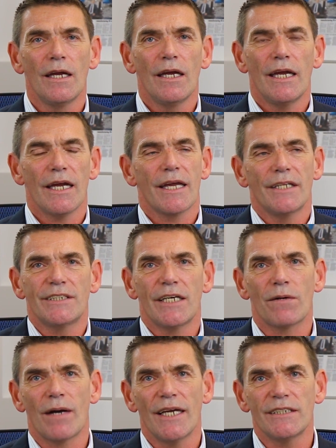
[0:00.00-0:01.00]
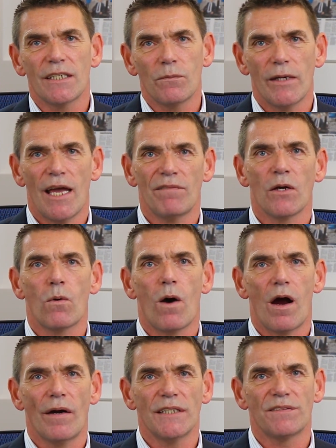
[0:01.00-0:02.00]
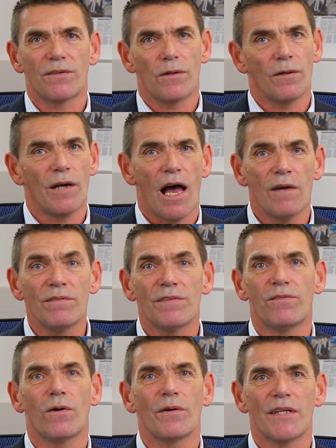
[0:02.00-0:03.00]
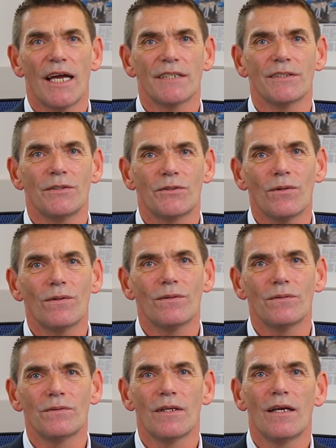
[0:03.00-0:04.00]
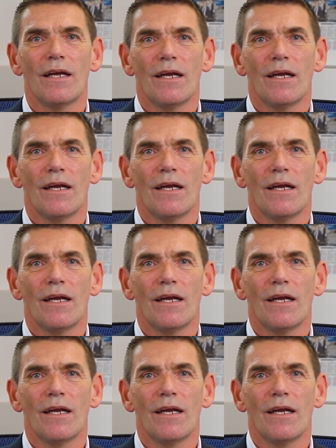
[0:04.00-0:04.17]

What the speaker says: In consideration, we have inquiries for over 4,000 tools.